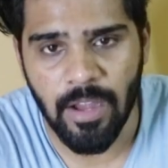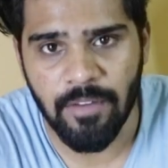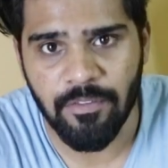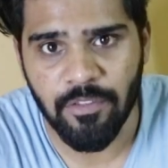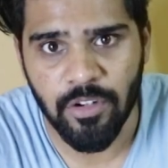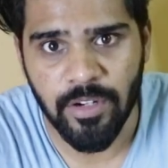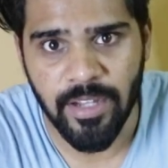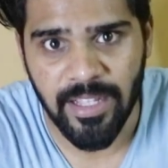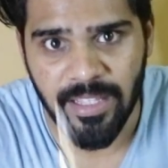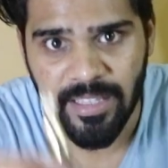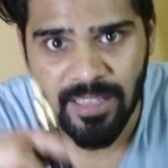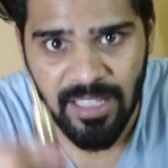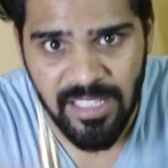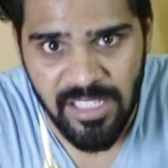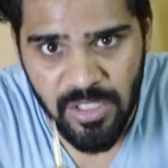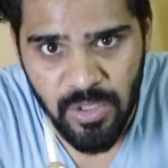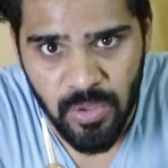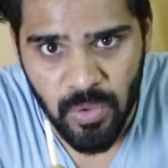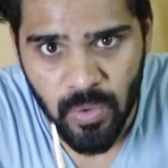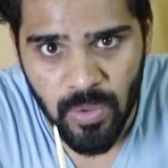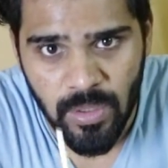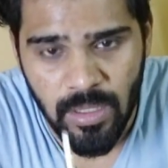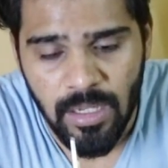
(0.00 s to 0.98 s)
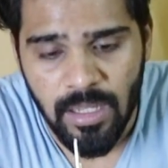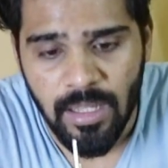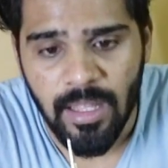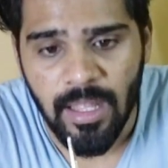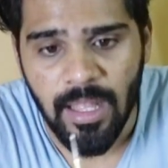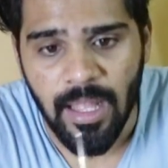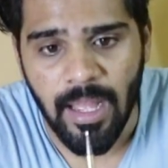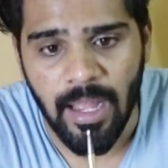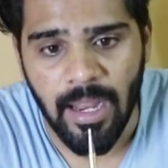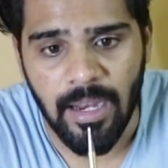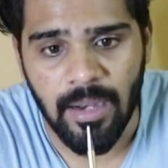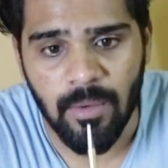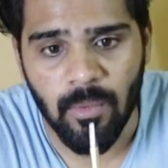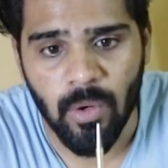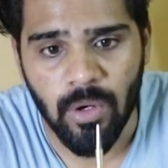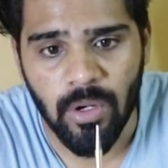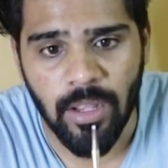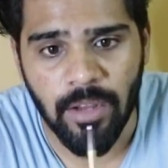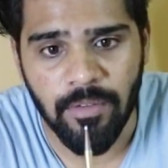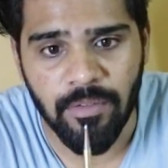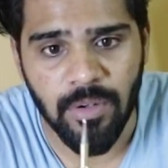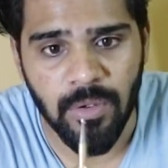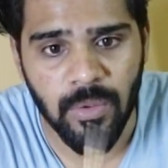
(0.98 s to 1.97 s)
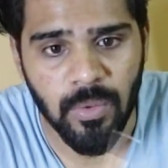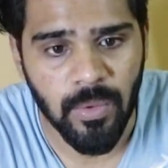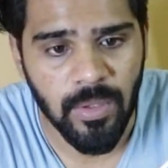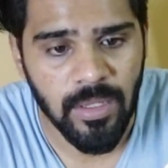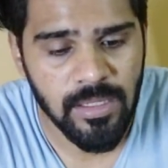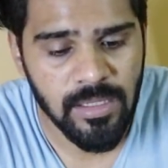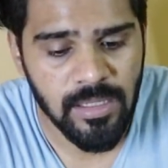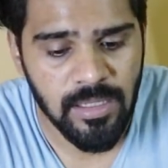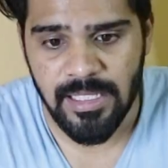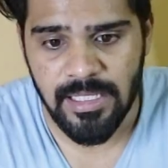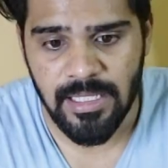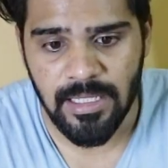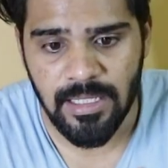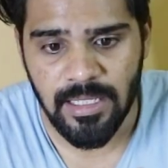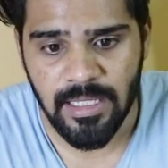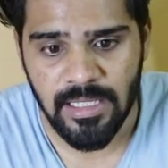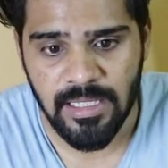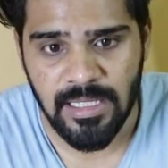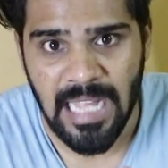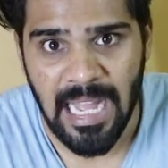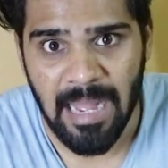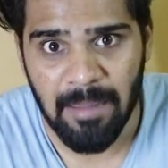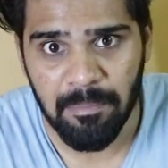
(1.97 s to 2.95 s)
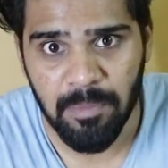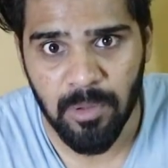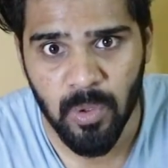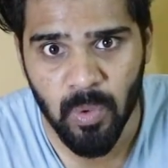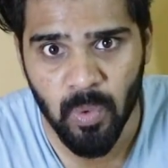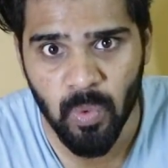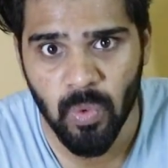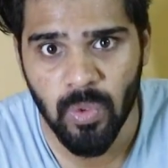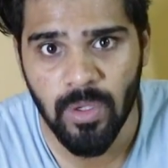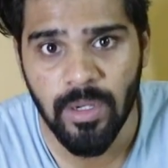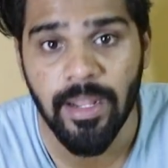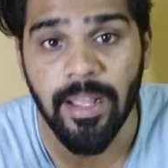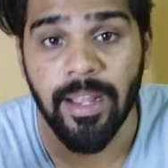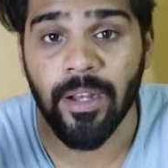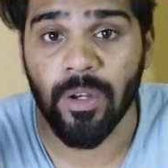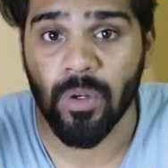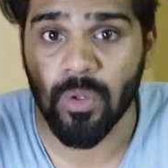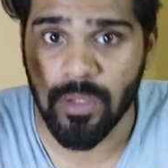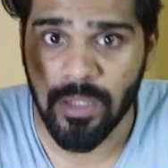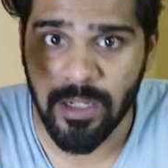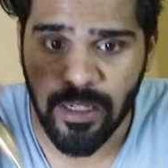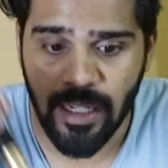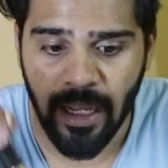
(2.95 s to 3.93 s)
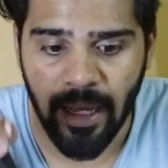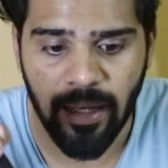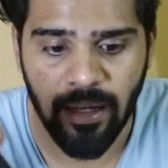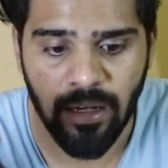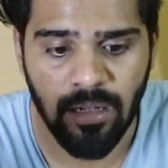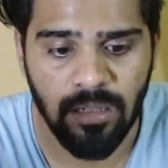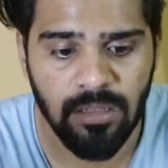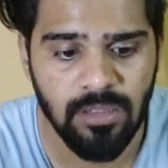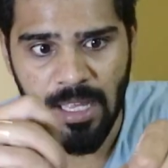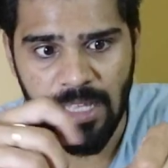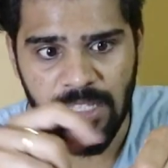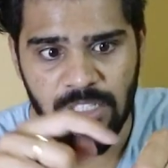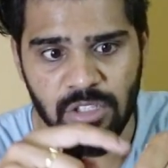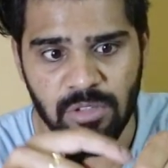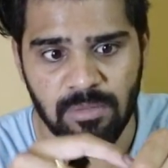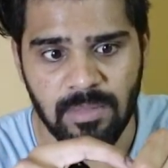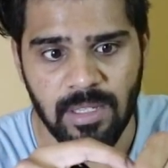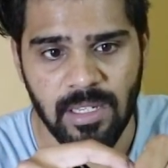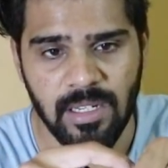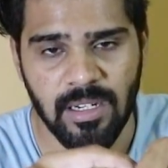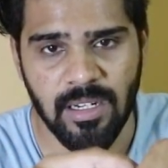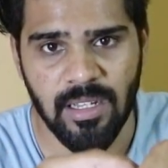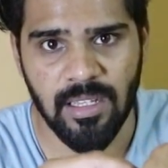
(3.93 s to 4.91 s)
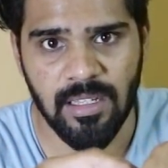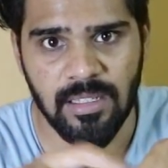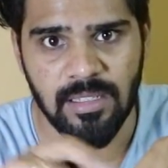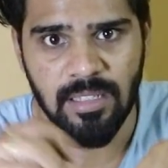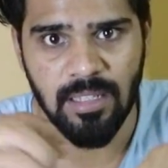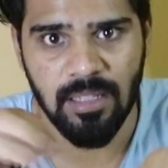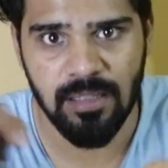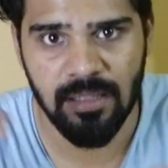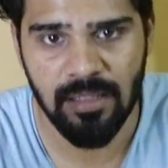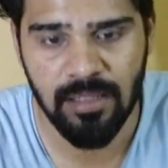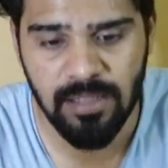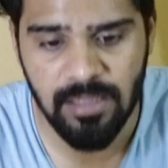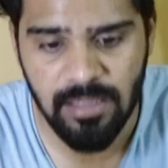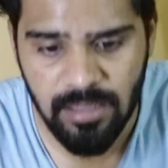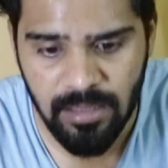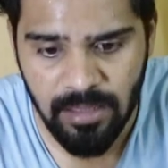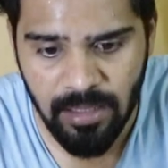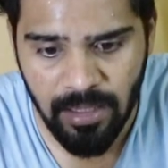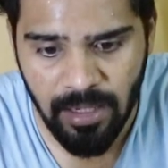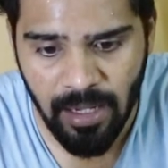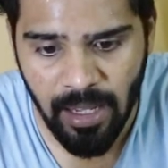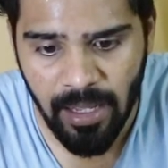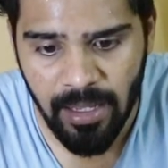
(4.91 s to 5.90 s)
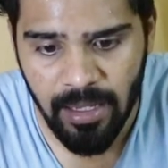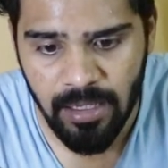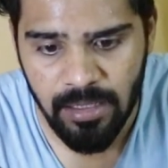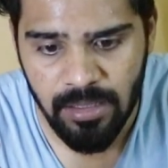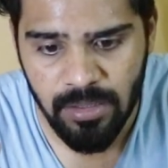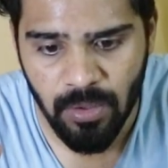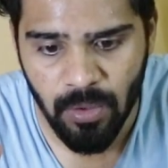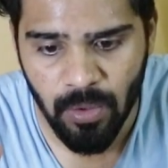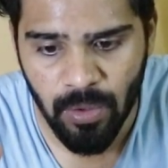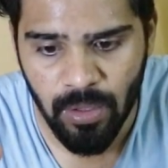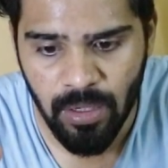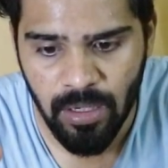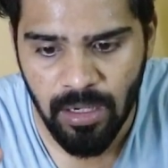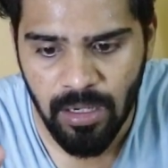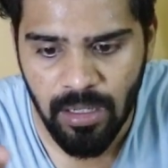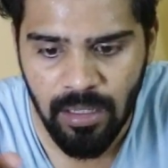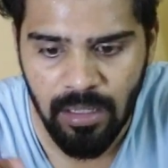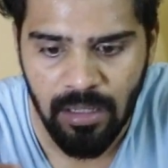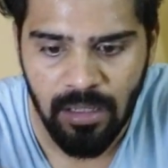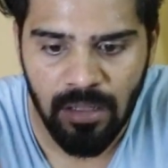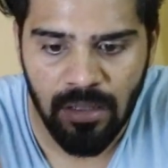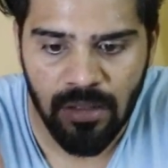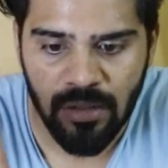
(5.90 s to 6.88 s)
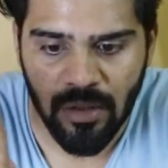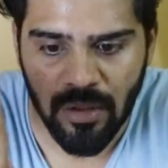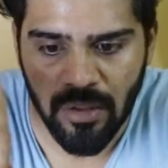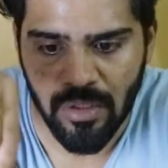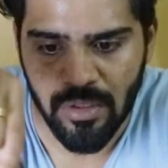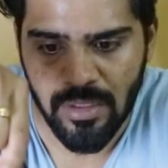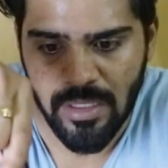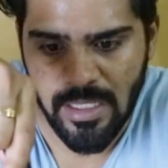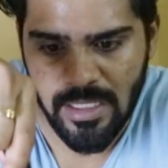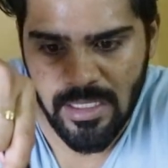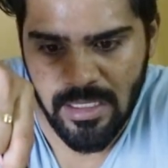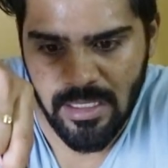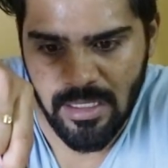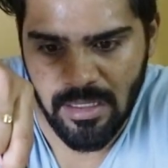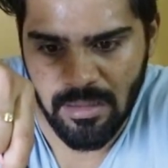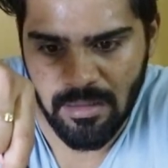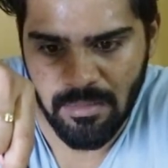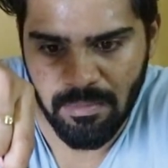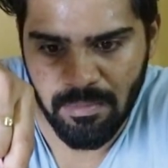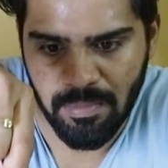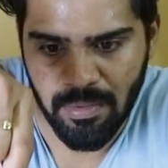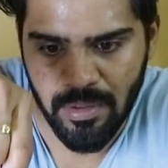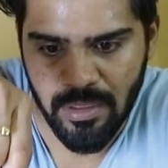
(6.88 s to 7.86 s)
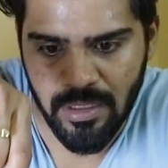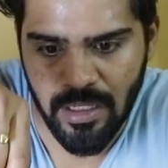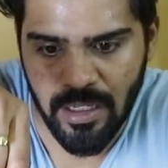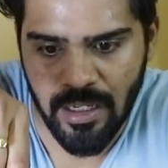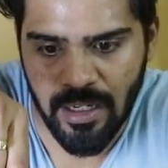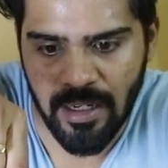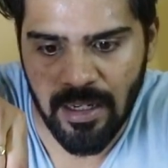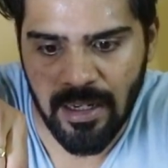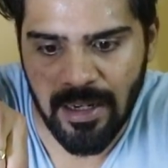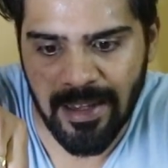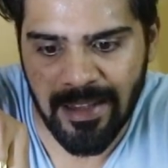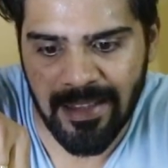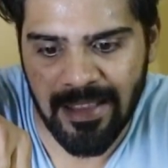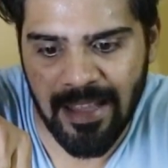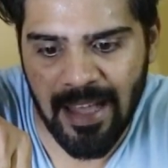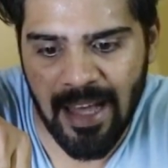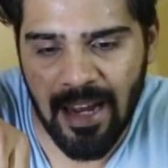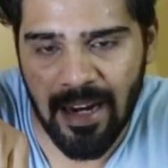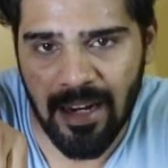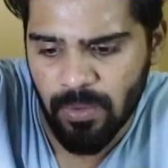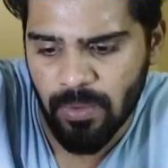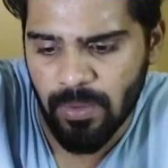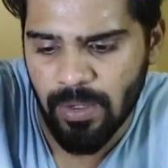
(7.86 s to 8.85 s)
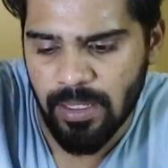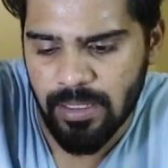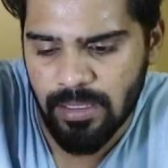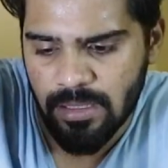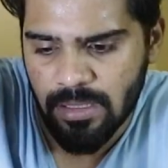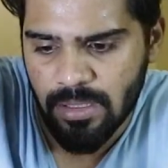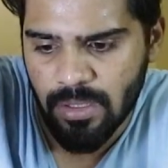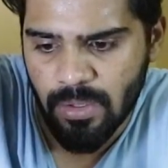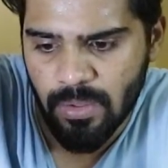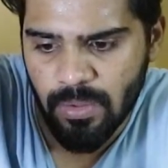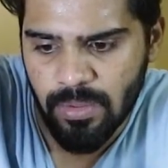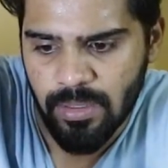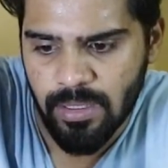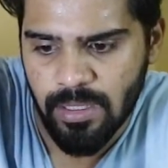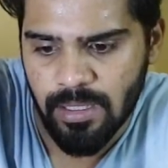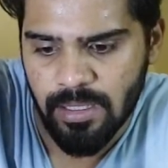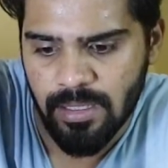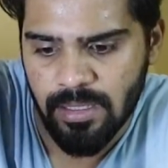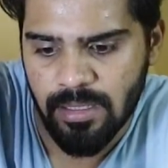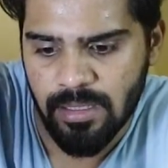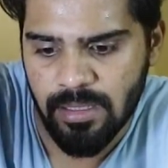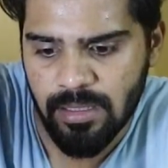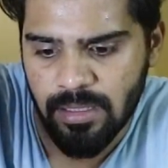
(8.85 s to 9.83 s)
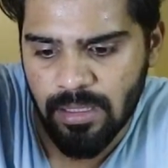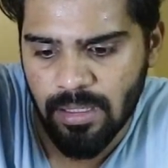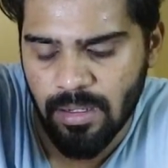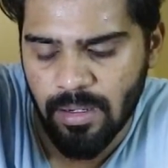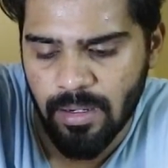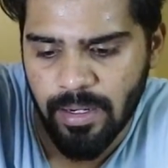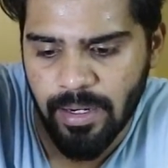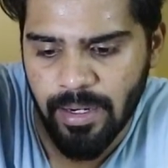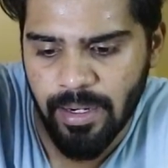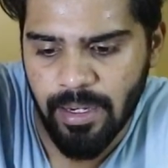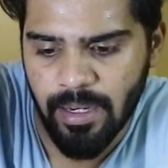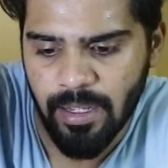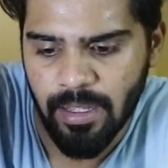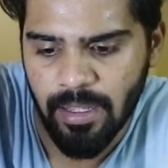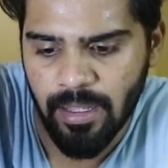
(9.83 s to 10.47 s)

have to take this tool, and what you have to do is insert the sharp tool into the tire. Assume that this is the tire's hole, so you just push it in like that to unscrew this. Alright,